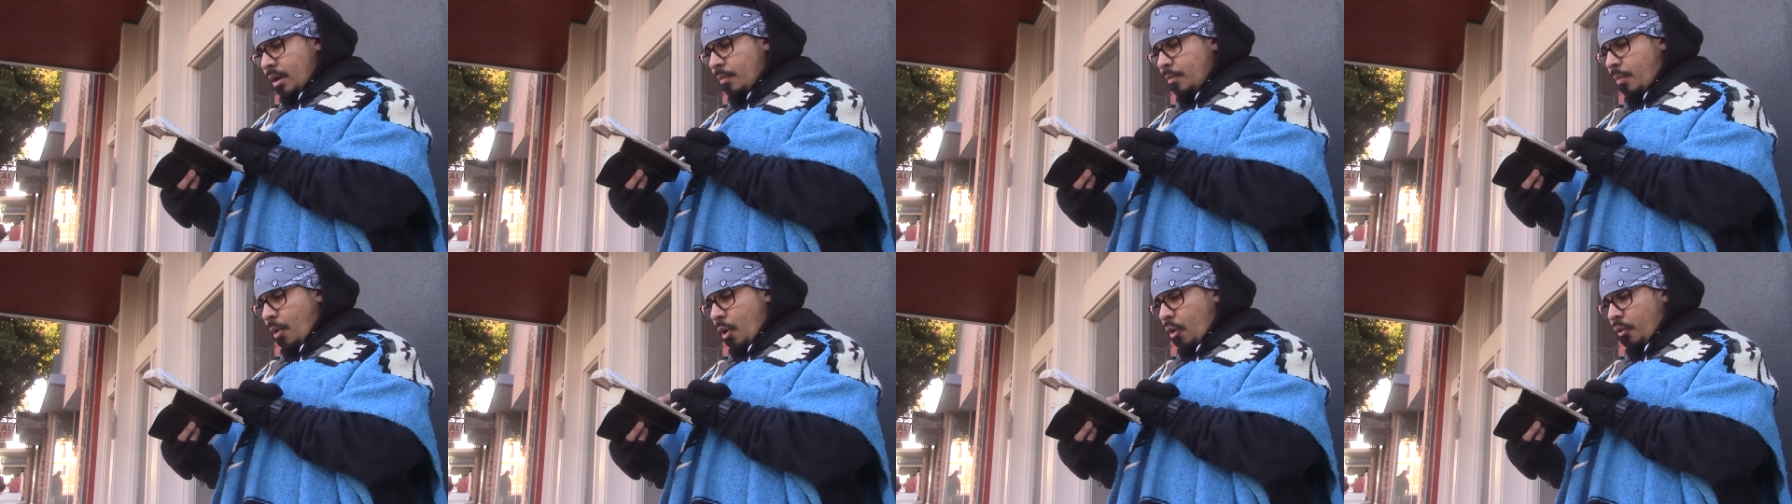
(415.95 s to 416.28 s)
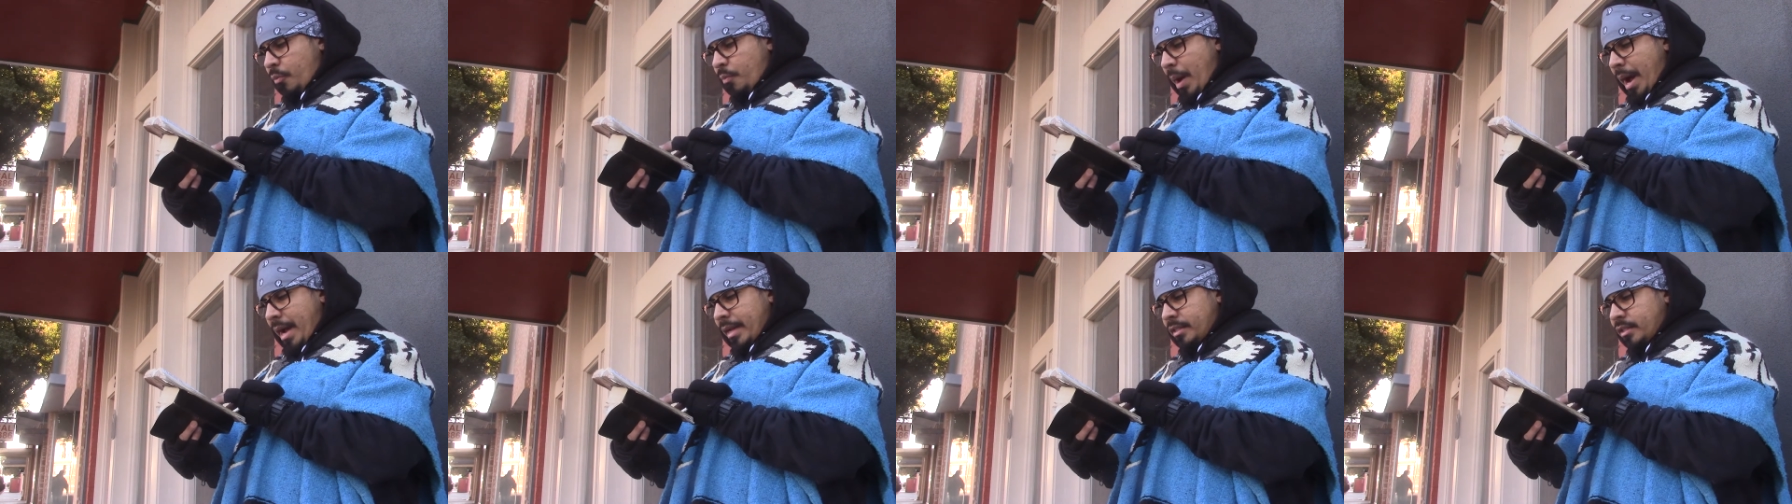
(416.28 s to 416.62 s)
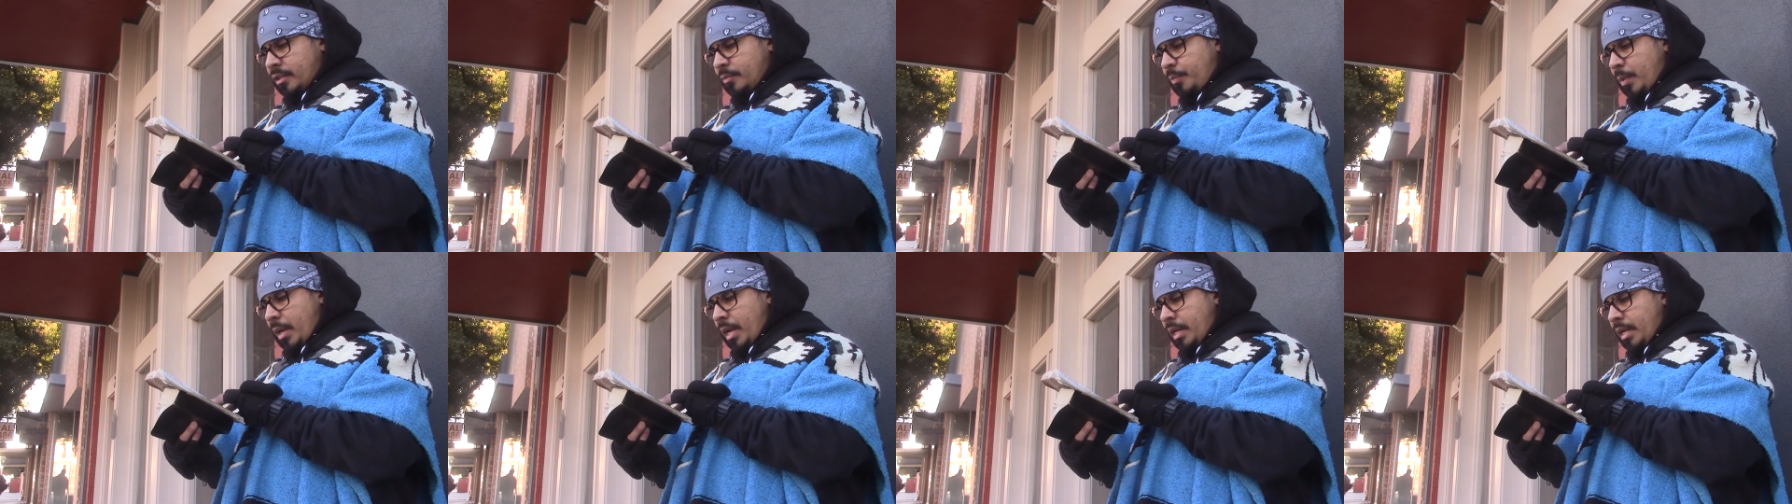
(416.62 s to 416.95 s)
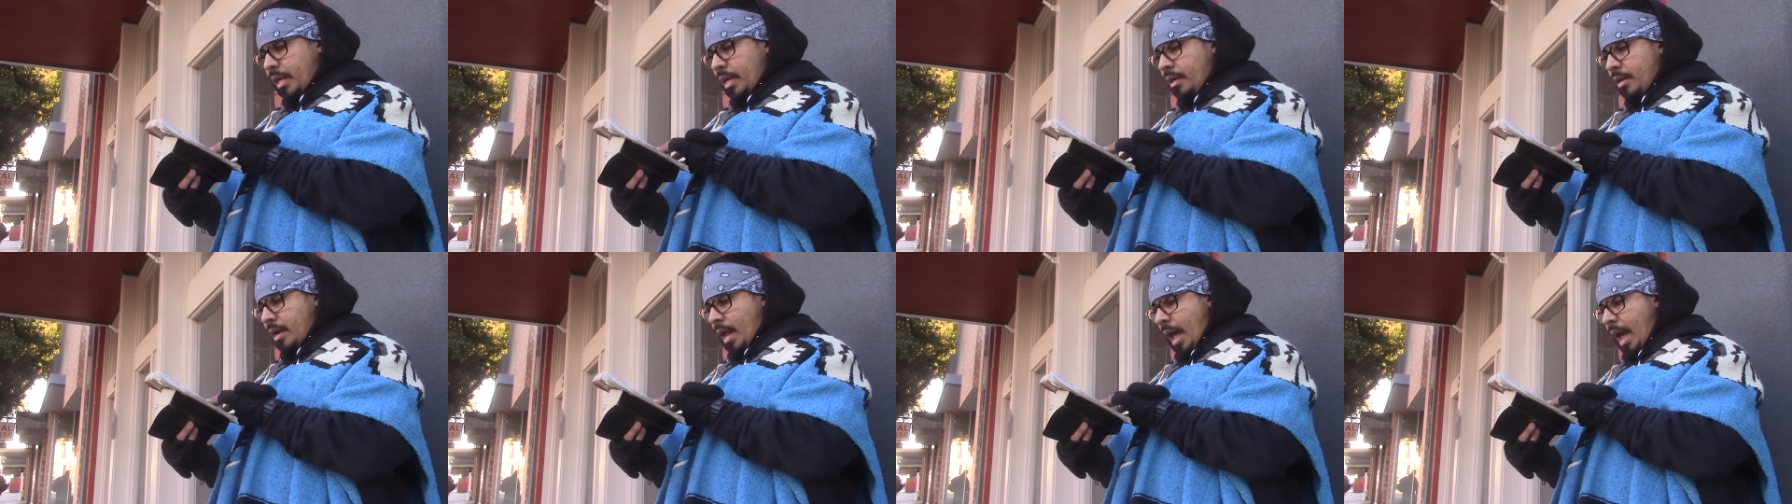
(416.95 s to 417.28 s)
both by
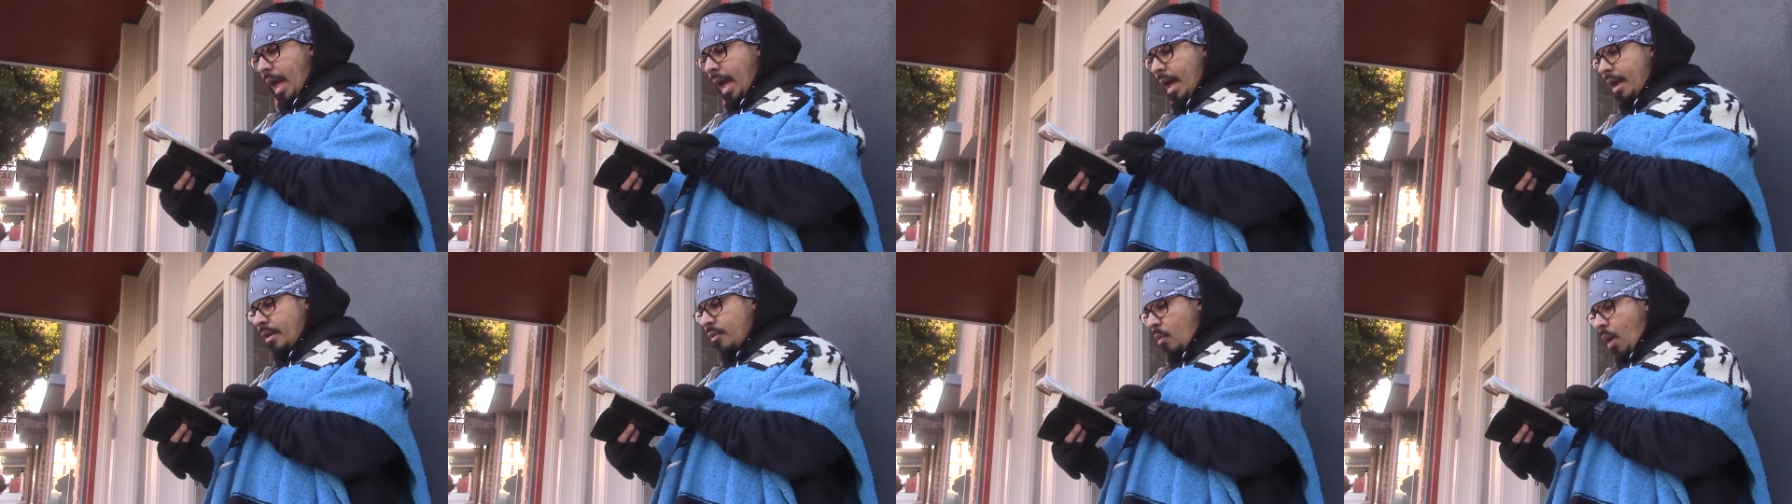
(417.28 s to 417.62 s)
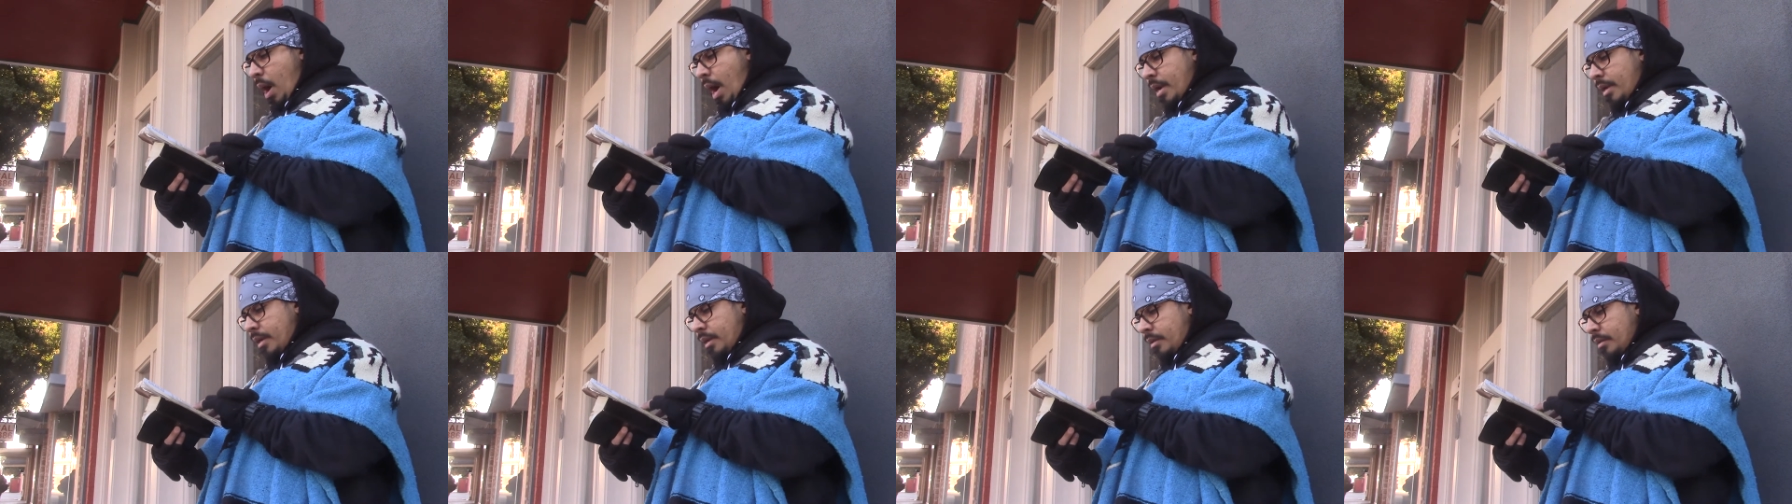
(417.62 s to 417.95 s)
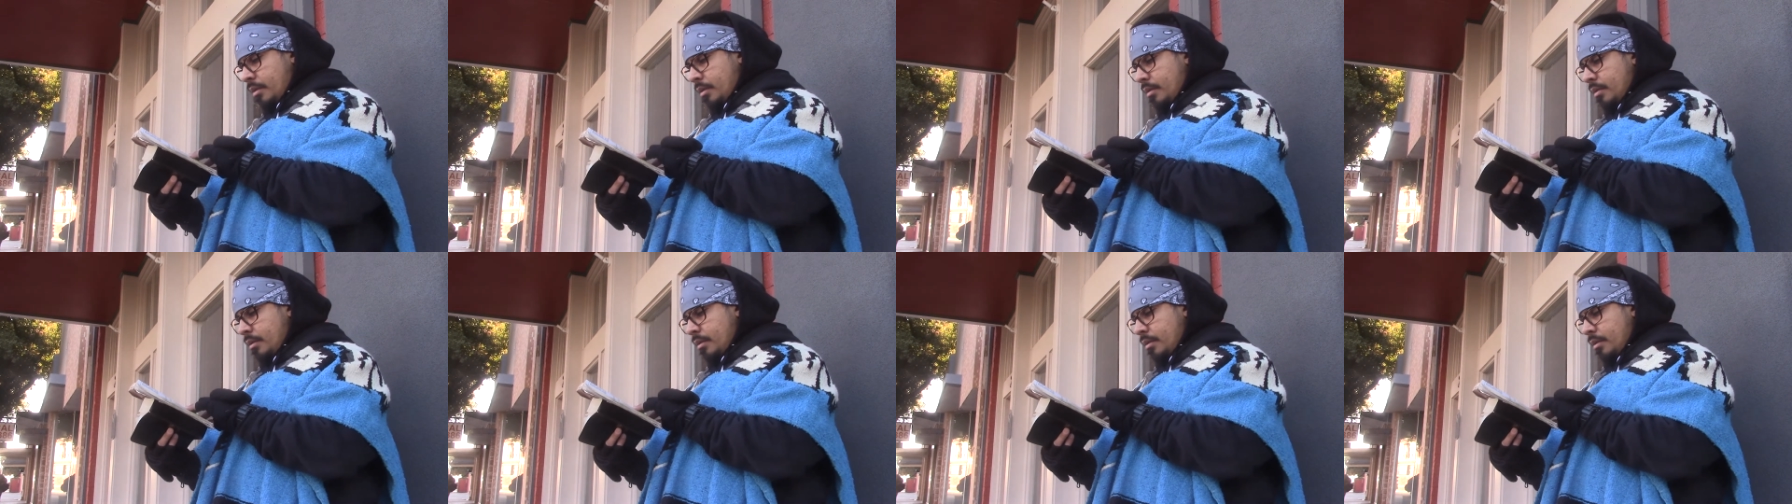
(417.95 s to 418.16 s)
speaking and writing.